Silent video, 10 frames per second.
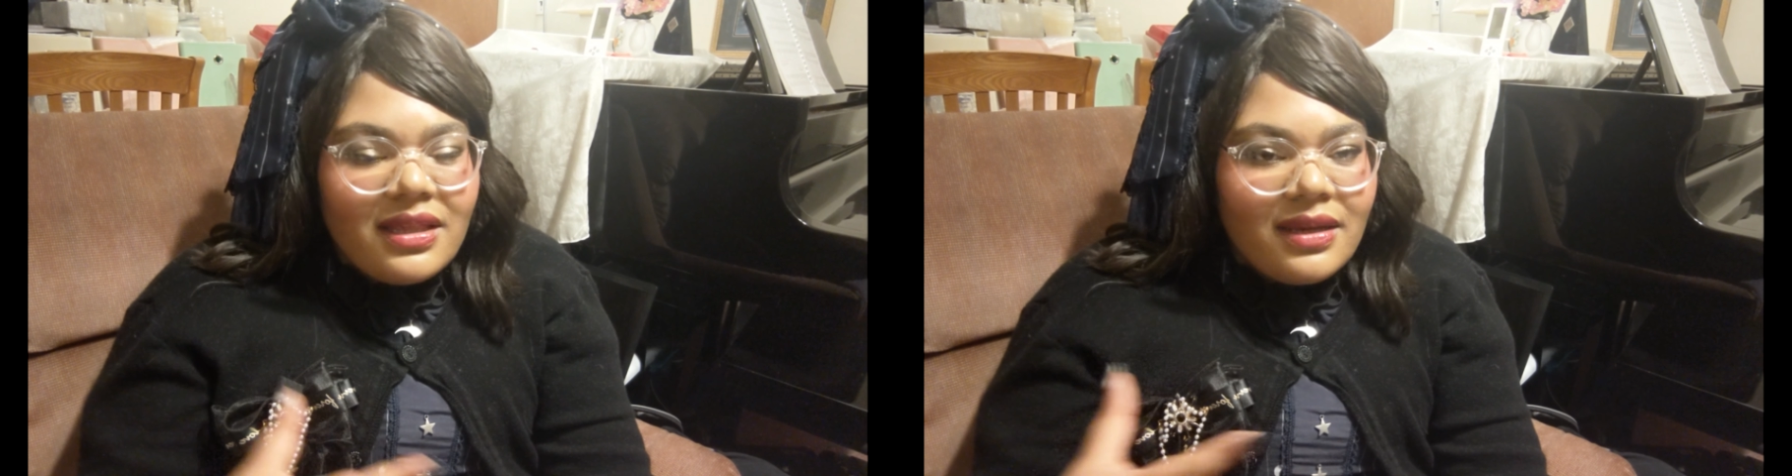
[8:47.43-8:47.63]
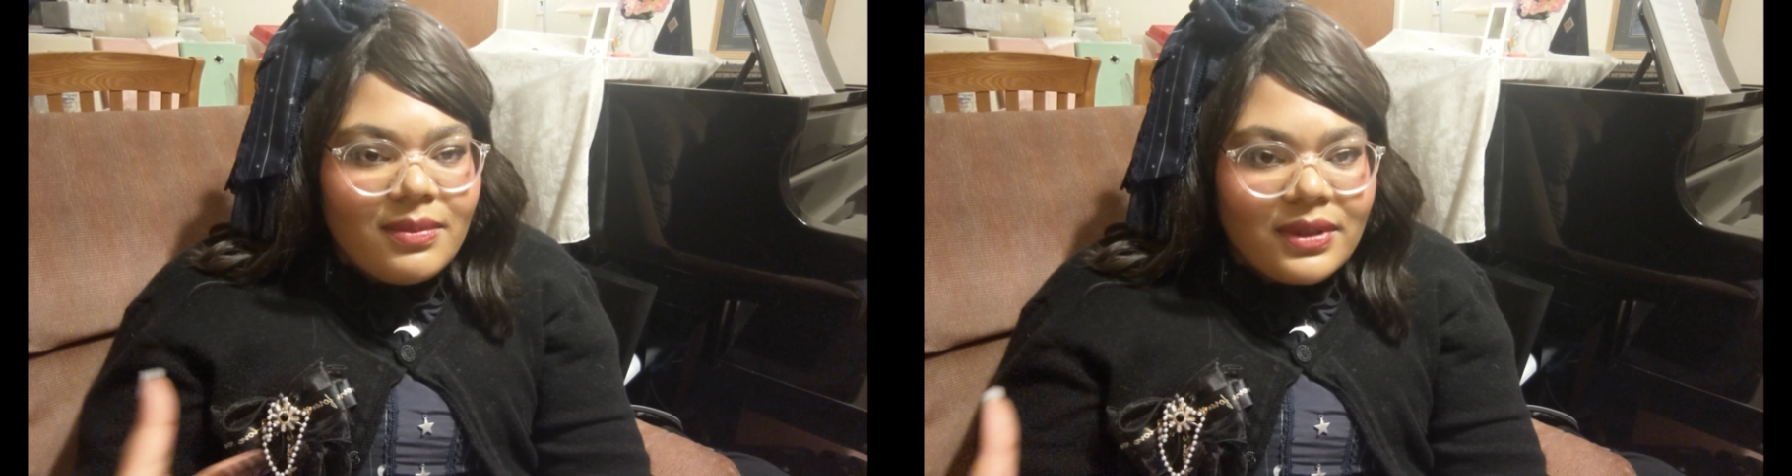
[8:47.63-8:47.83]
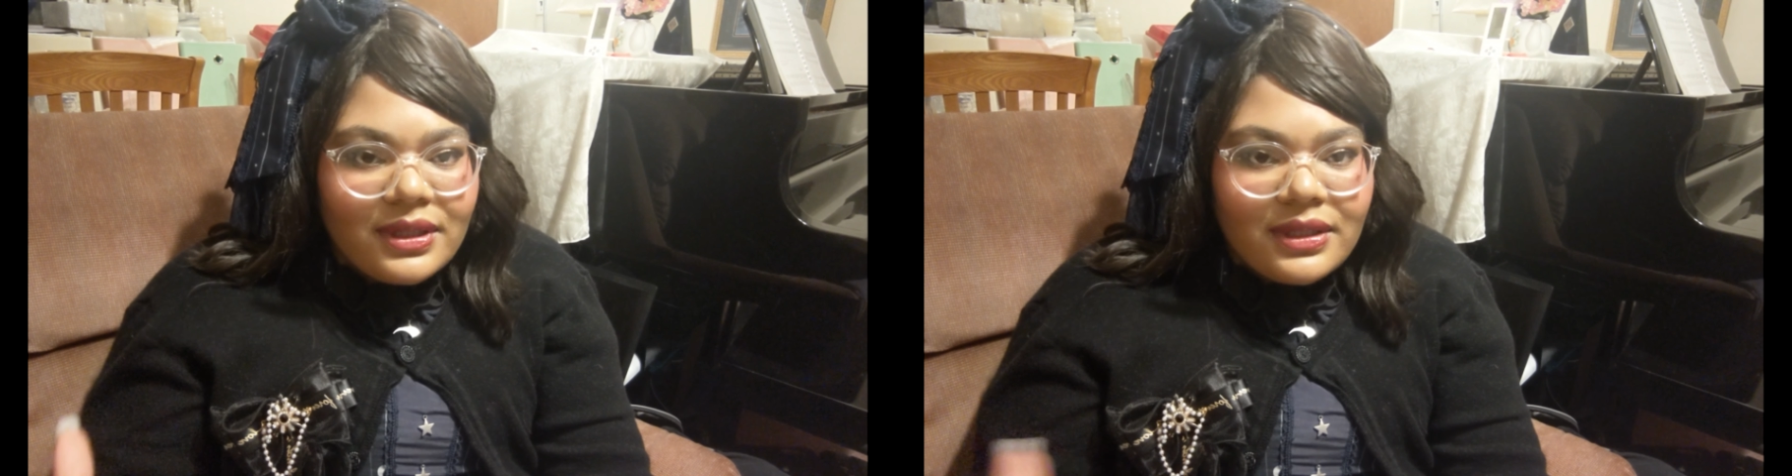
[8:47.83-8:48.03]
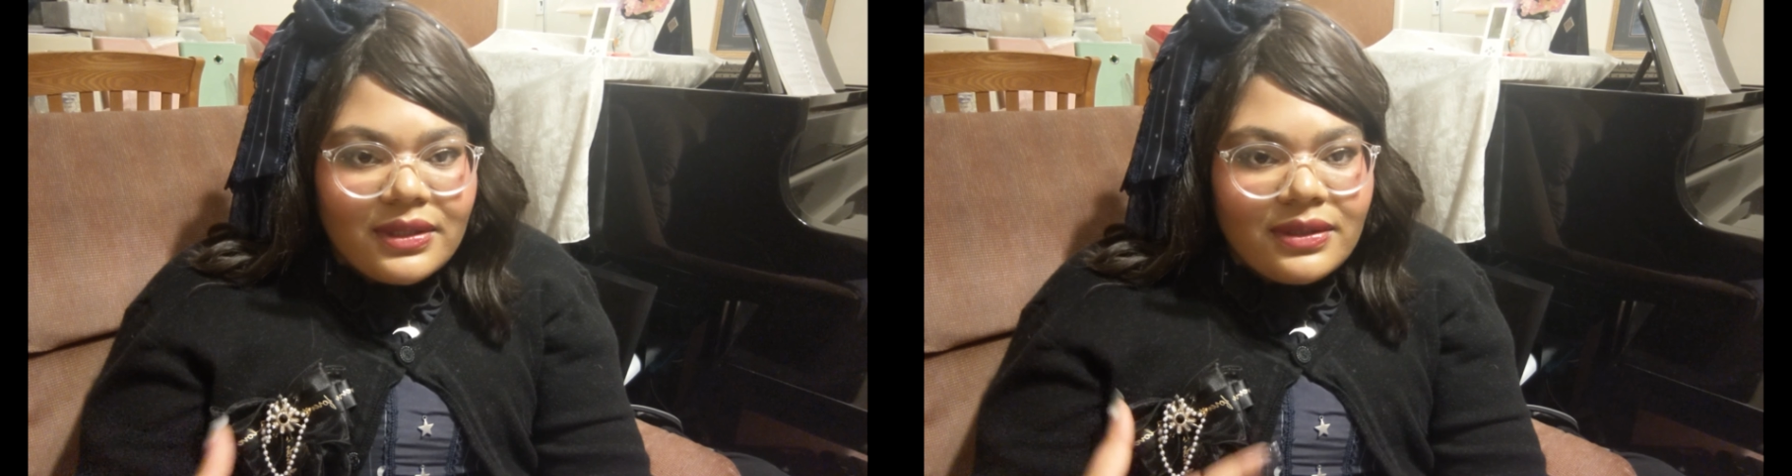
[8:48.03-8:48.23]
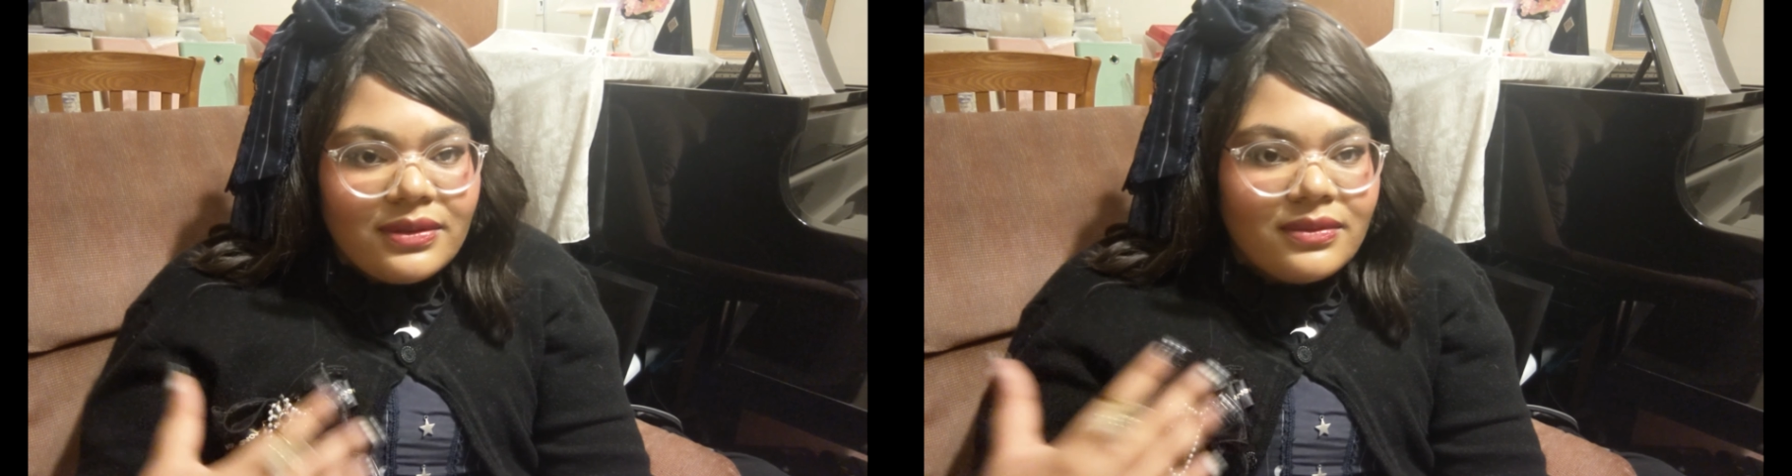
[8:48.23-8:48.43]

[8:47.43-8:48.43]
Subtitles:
they were